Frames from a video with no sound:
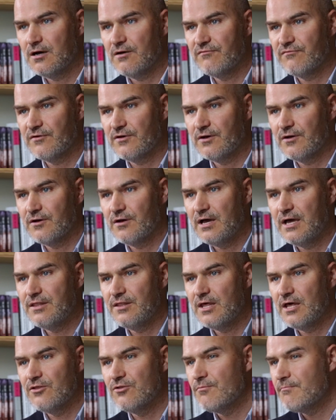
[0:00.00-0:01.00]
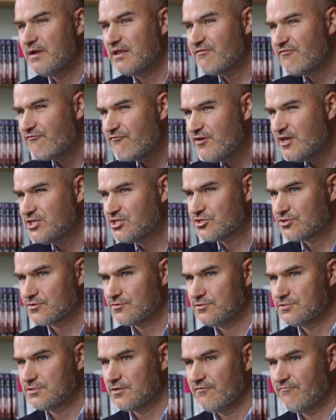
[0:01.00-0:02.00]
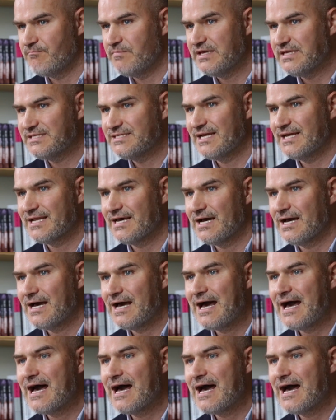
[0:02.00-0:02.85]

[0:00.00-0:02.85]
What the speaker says: of and the main features of big data